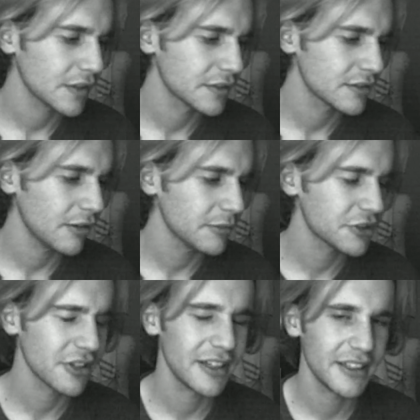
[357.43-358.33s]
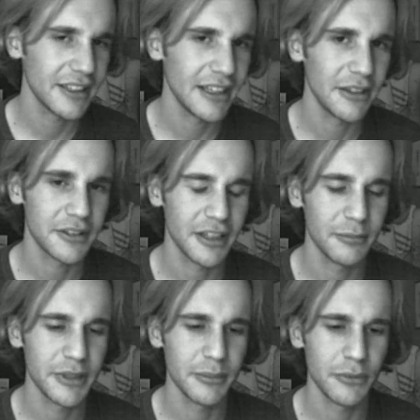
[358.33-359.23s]
So I'm going to try to get out there
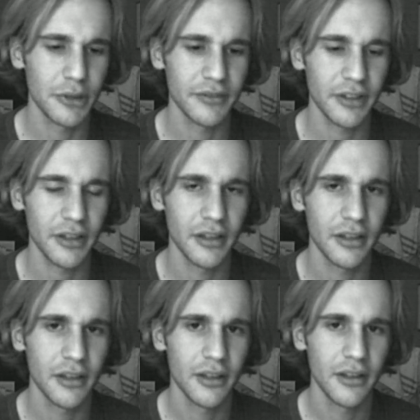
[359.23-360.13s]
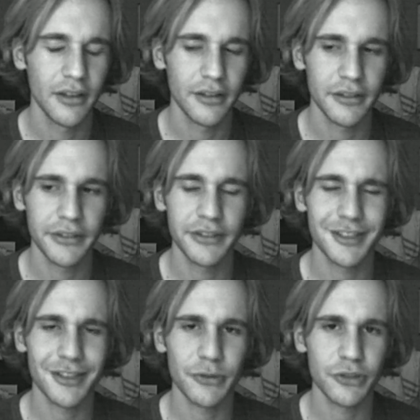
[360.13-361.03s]
and be more of a
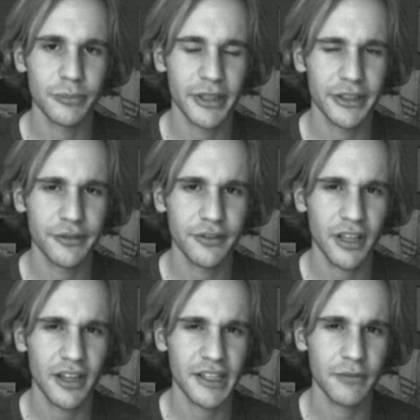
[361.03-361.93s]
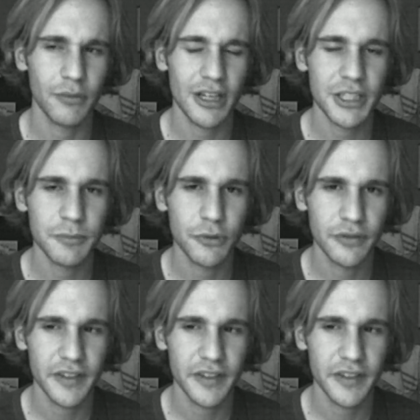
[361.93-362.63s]
social butterfly and watch more